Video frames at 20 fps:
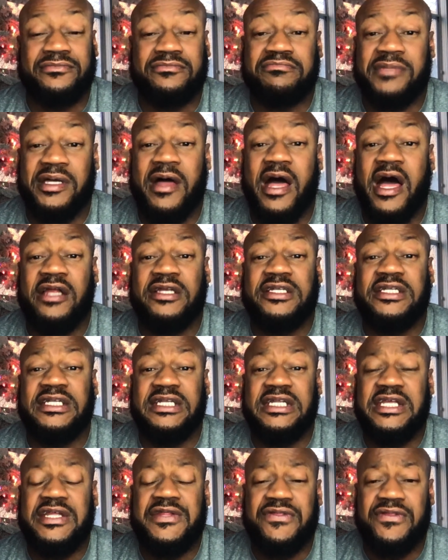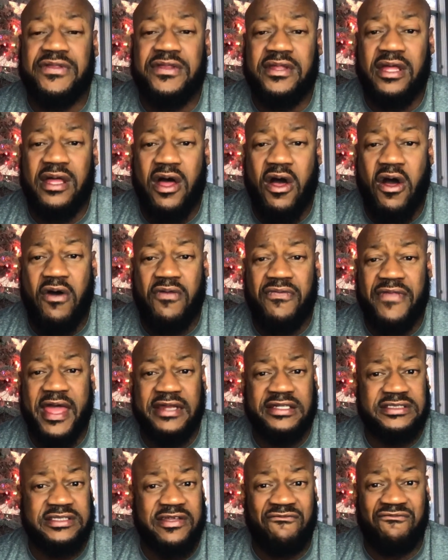But underneath all that
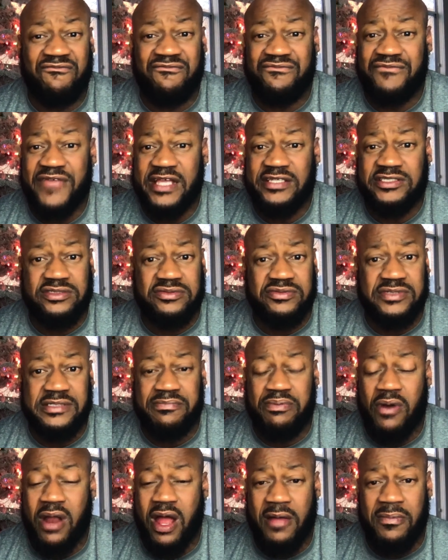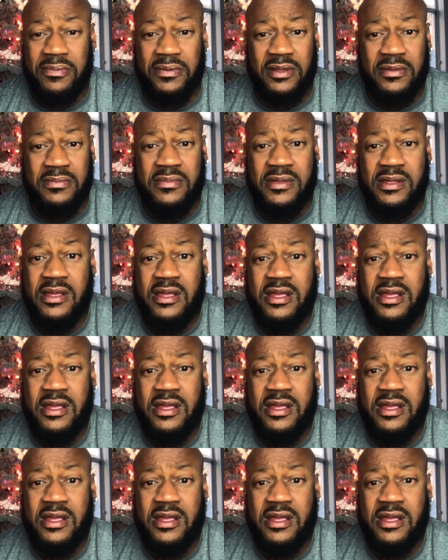is a festering problem.